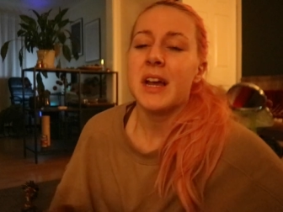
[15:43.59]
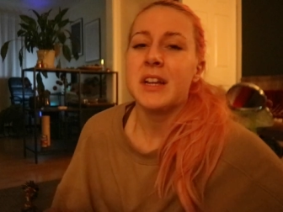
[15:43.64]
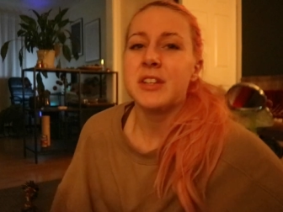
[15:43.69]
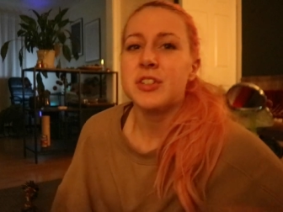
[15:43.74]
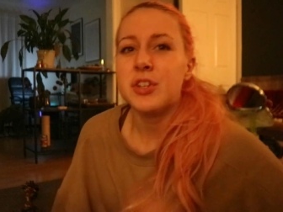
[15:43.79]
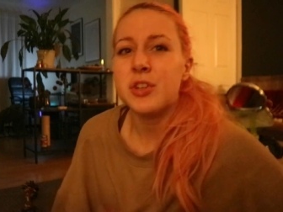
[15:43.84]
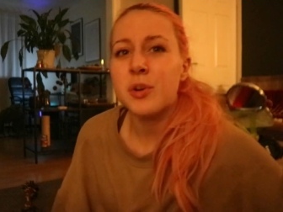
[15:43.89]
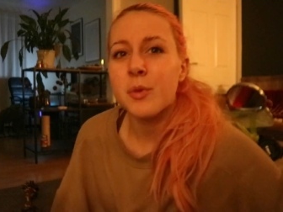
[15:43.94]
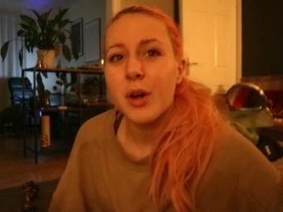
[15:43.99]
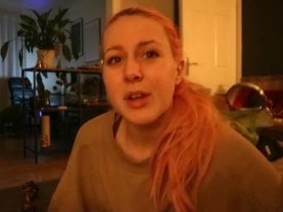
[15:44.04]

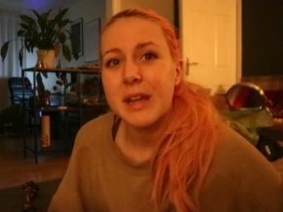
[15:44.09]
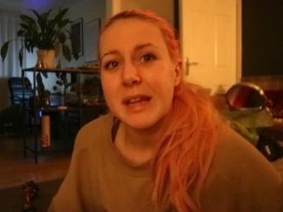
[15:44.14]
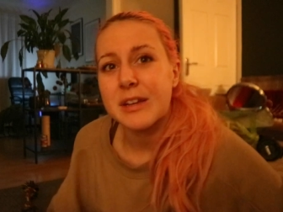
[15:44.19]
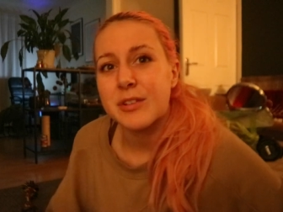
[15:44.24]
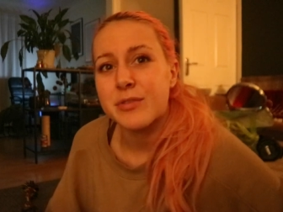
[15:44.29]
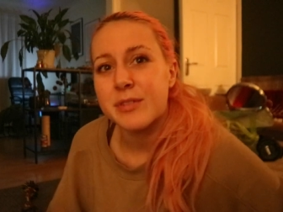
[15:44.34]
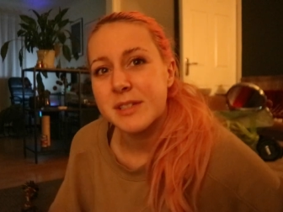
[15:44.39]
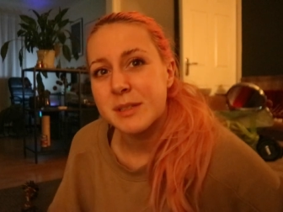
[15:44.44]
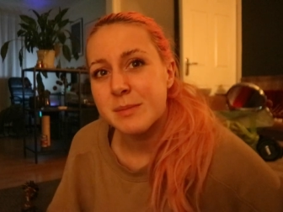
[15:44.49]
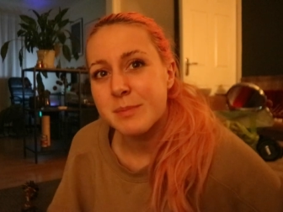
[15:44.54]
And you know what,
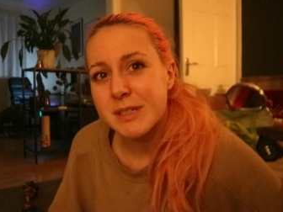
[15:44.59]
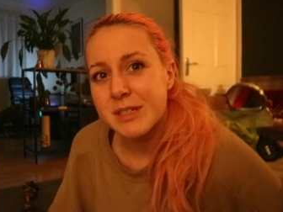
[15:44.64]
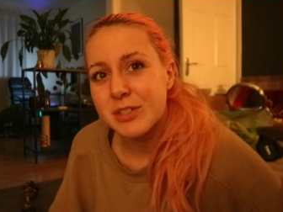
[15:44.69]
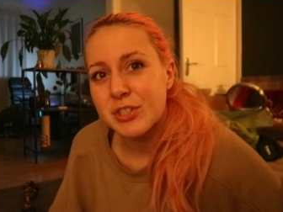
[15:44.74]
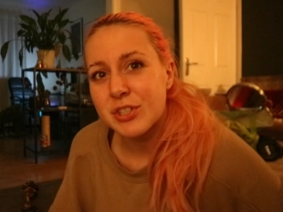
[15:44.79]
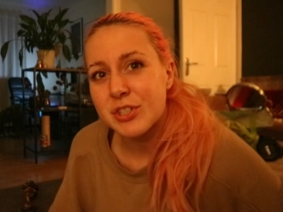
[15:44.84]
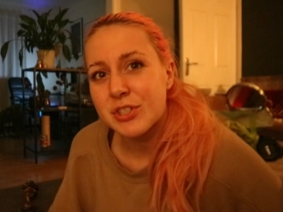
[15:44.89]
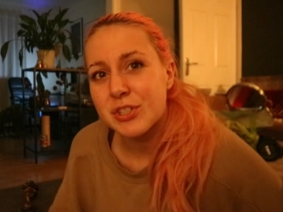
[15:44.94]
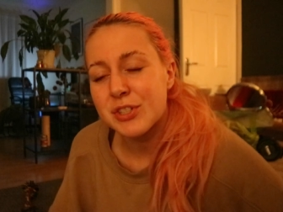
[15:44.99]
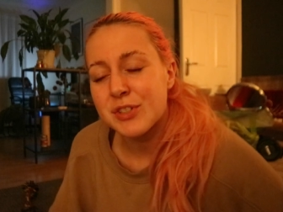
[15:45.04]
like Christmas
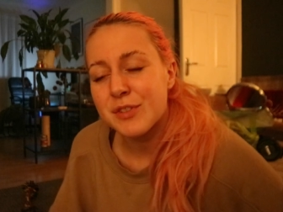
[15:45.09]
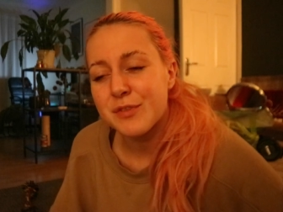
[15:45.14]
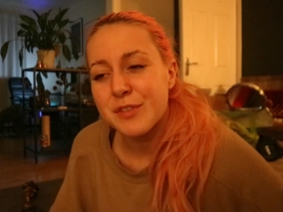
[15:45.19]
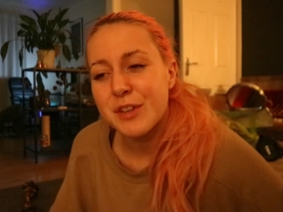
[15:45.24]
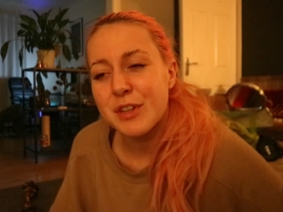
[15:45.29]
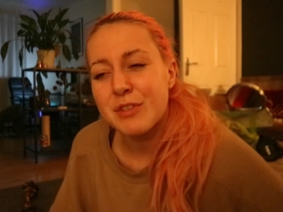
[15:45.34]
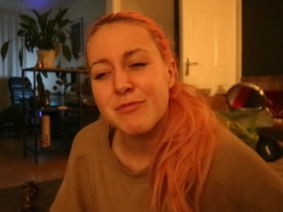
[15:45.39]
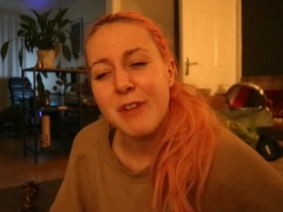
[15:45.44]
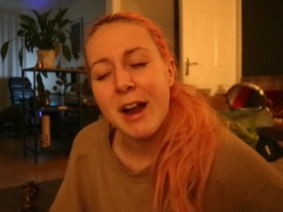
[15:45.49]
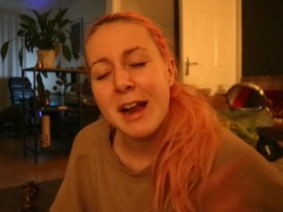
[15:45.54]
just doesn't
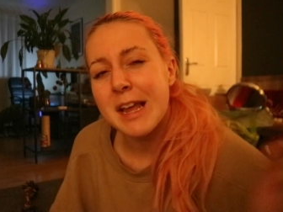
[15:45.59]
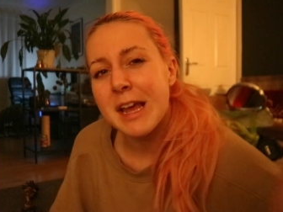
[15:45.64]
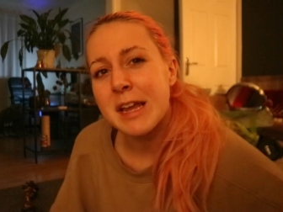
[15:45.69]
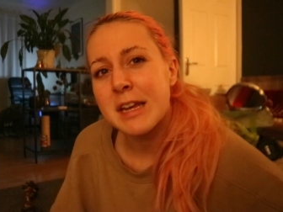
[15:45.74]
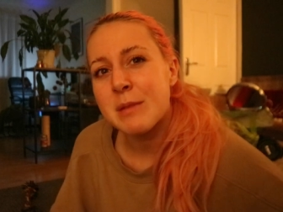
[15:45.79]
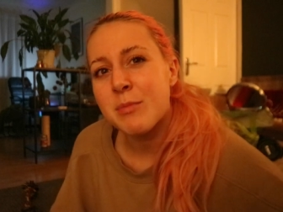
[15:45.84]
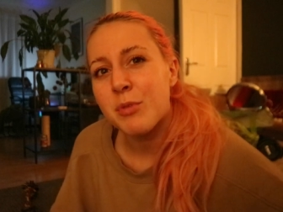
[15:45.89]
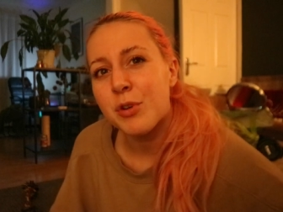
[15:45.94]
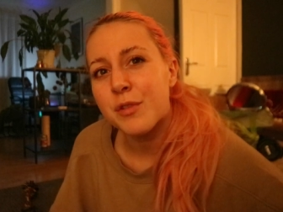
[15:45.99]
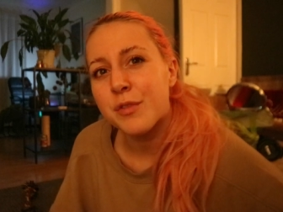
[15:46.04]
feel right
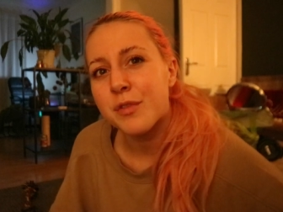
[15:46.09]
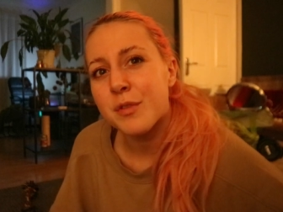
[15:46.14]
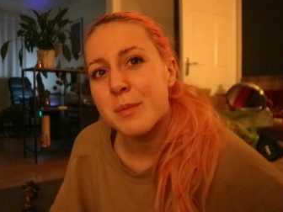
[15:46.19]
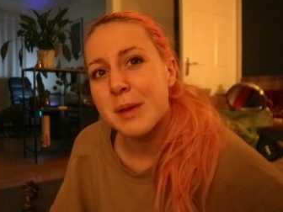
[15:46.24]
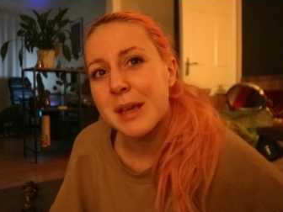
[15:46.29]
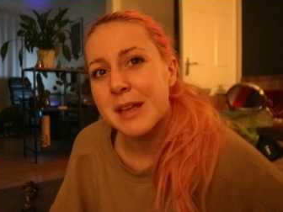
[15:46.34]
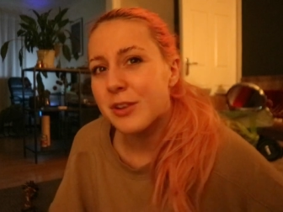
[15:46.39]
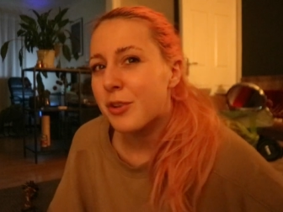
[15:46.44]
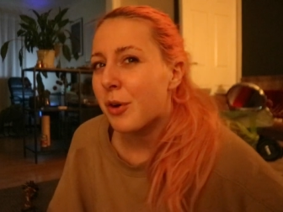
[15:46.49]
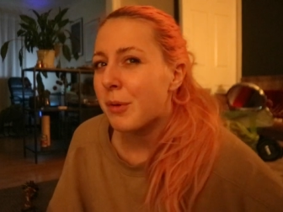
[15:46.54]
anymore for
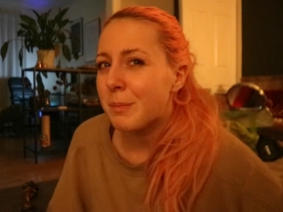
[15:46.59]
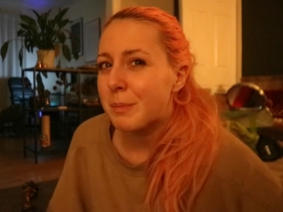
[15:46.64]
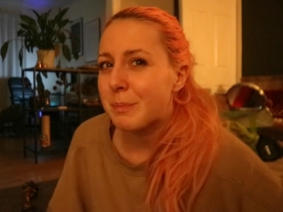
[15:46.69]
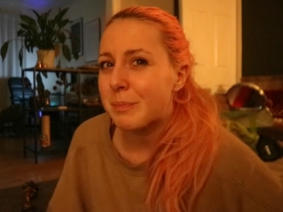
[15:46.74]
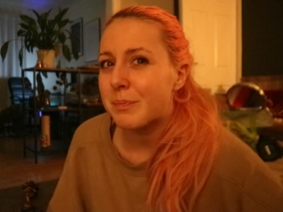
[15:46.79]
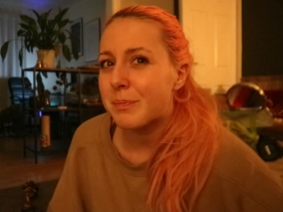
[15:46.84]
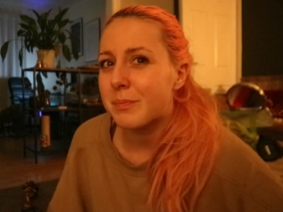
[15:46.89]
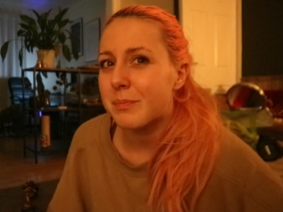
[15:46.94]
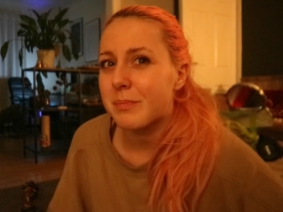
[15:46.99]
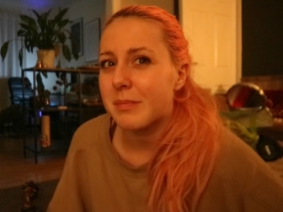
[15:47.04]
me, not
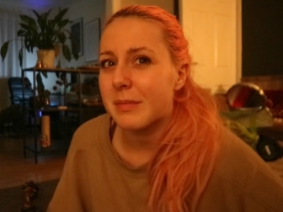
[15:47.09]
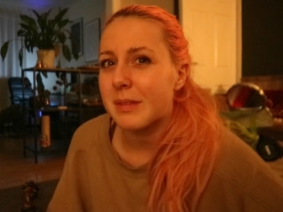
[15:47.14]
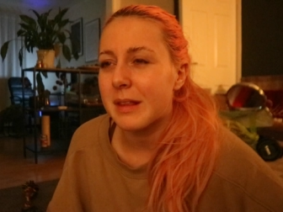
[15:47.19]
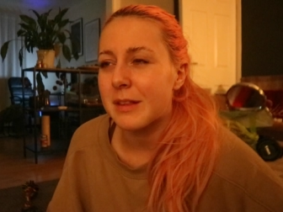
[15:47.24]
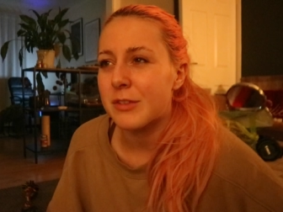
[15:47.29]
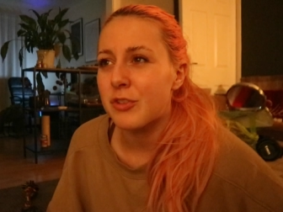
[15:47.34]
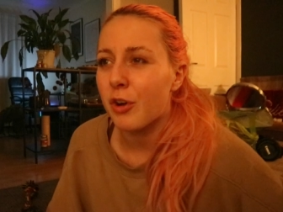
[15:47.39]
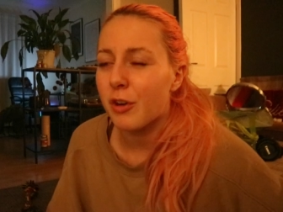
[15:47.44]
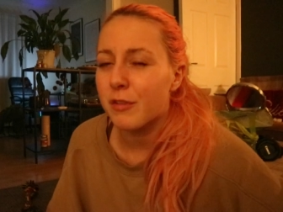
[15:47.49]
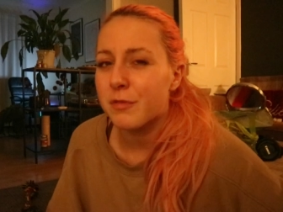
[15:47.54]

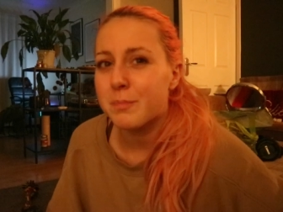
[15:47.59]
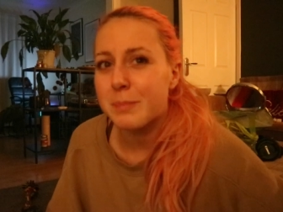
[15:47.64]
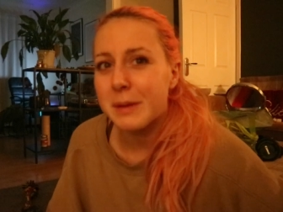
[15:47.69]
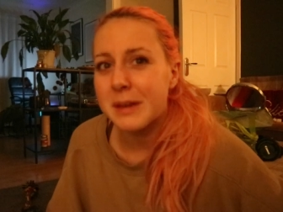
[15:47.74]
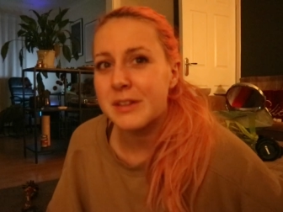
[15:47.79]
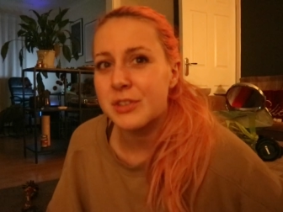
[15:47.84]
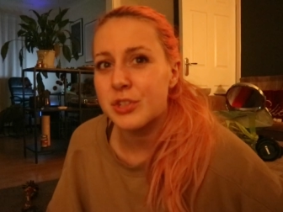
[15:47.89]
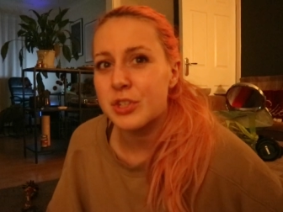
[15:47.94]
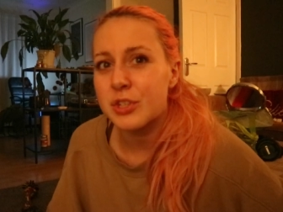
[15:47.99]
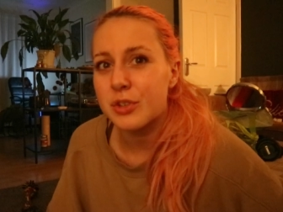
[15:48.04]
have
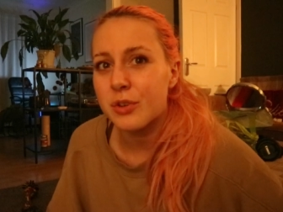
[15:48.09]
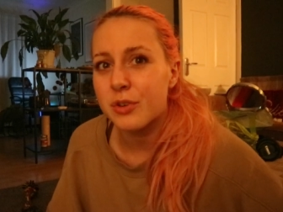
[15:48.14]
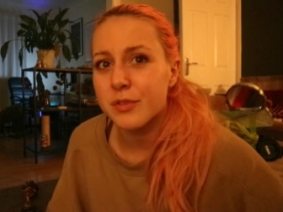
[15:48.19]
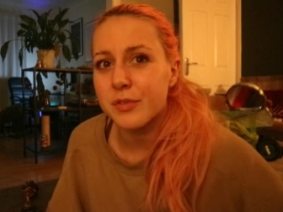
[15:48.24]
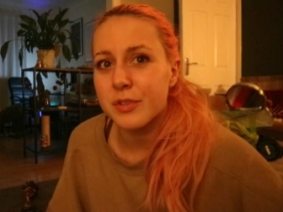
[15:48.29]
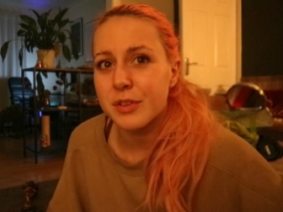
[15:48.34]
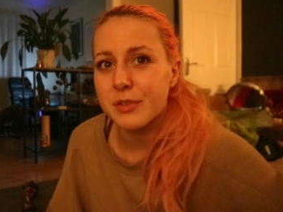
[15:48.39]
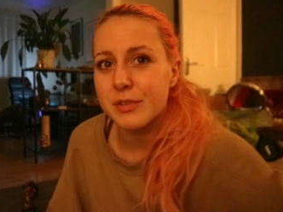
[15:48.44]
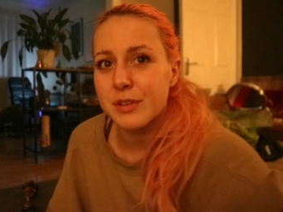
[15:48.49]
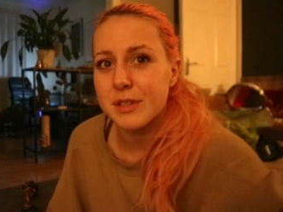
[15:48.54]
been to
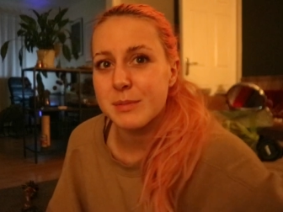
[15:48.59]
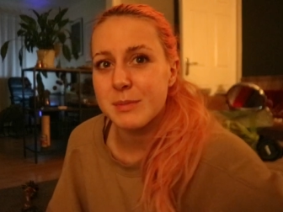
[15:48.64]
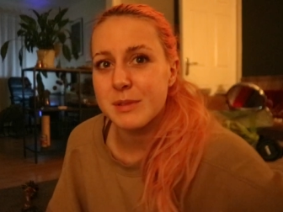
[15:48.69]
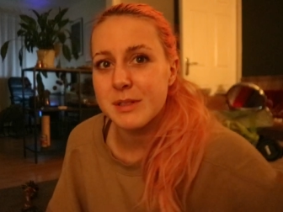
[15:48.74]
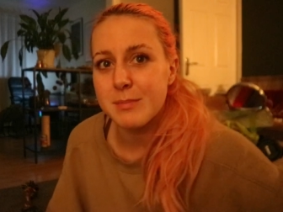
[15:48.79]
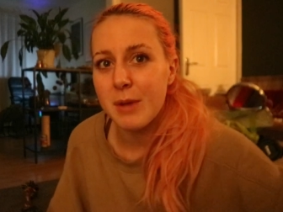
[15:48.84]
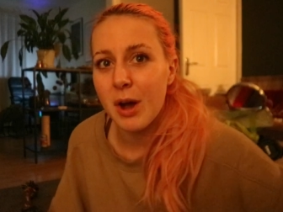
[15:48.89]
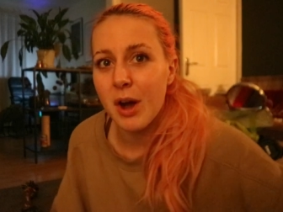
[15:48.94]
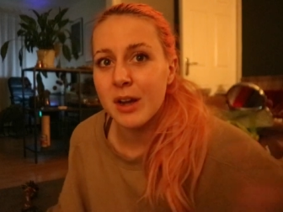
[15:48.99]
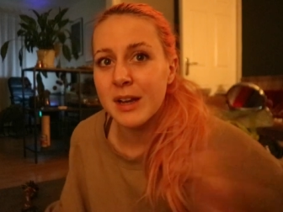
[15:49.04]
York for the
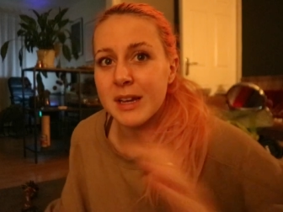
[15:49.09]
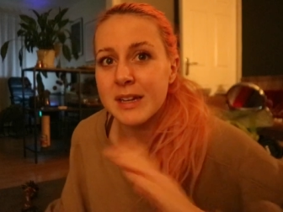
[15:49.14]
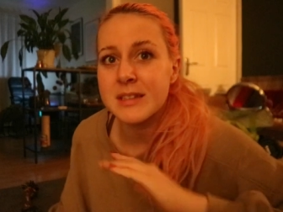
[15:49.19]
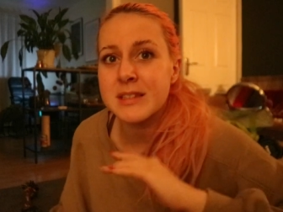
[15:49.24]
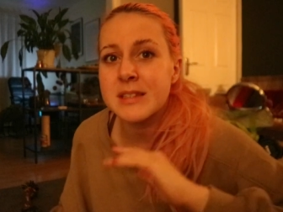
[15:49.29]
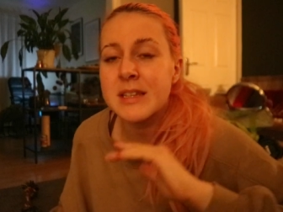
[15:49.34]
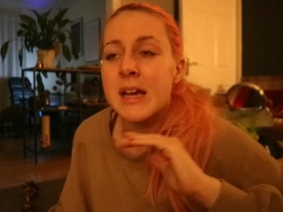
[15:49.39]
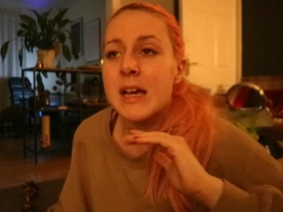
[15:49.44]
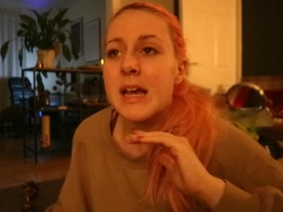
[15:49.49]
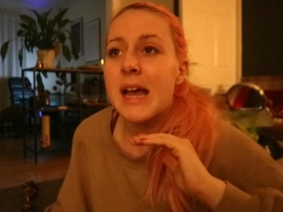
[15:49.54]
Christmas
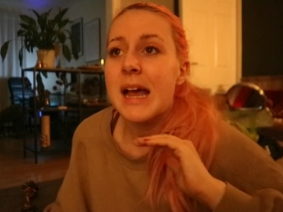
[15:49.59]
markets.